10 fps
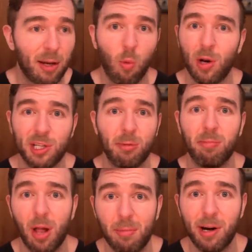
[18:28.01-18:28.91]
like what does your
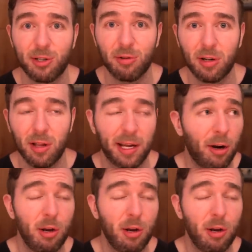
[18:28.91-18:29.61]
blood pressure look like?